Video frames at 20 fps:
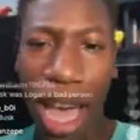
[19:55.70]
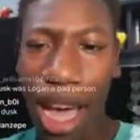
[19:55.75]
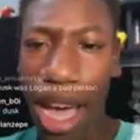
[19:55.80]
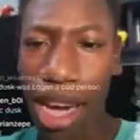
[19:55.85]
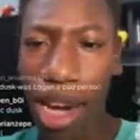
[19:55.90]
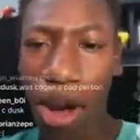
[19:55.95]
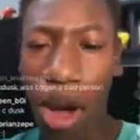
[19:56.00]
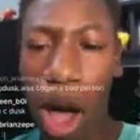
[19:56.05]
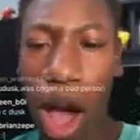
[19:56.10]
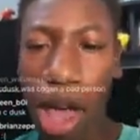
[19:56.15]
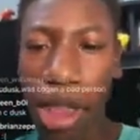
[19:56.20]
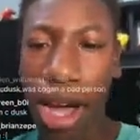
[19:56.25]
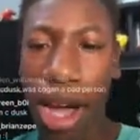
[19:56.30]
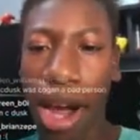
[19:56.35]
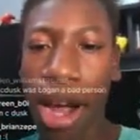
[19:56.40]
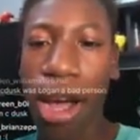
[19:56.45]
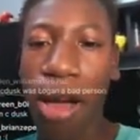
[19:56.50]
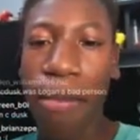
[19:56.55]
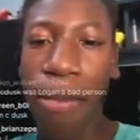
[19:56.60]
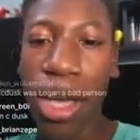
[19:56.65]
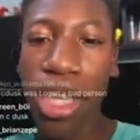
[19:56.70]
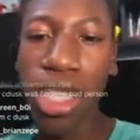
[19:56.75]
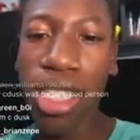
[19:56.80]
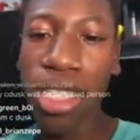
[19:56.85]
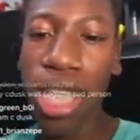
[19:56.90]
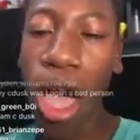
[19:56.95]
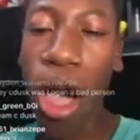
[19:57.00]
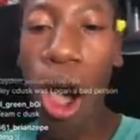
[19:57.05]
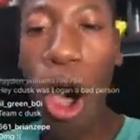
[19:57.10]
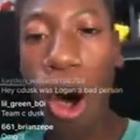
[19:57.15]
a call there, but
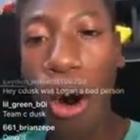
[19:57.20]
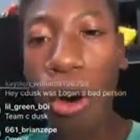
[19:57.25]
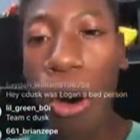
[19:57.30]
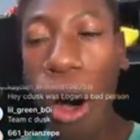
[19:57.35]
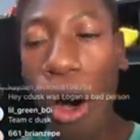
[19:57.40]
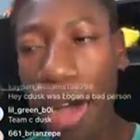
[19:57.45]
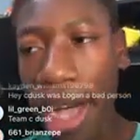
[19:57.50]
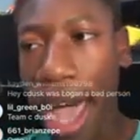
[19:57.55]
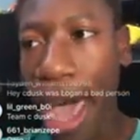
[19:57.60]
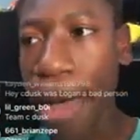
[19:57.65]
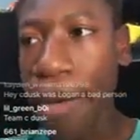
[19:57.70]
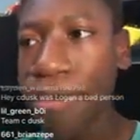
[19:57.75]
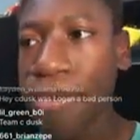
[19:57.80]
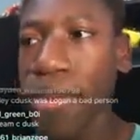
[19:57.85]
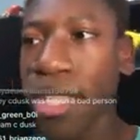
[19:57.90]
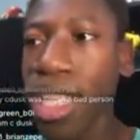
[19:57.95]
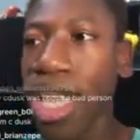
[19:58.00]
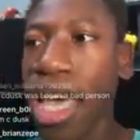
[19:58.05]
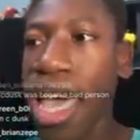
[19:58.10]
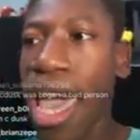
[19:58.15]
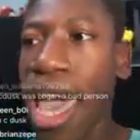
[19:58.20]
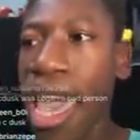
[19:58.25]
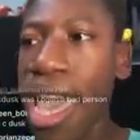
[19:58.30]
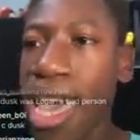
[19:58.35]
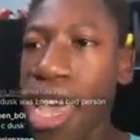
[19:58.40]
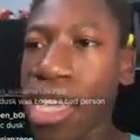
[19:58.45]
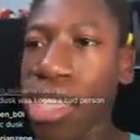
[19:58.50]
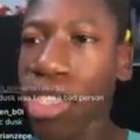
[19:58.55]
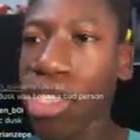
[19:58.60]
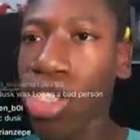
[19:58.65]
he's like, oh, okay.
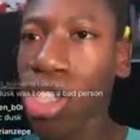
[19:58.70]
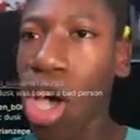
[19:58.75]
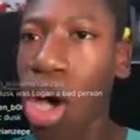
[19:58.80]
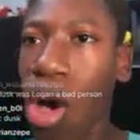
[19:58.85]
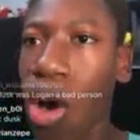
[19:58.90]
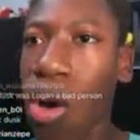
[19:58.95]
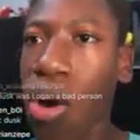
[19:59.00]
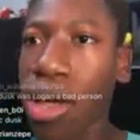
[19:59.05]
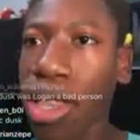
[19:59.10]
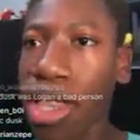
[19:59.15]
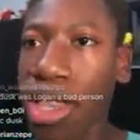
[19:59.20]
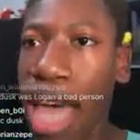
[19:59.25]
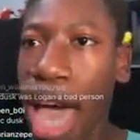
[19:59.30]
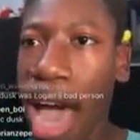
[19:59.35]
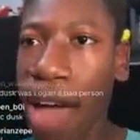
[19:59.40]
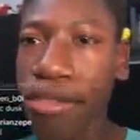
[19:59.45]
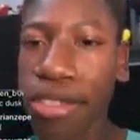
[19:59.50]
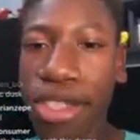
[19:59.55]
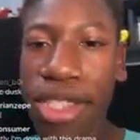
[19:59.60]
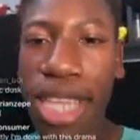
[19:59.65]
And so after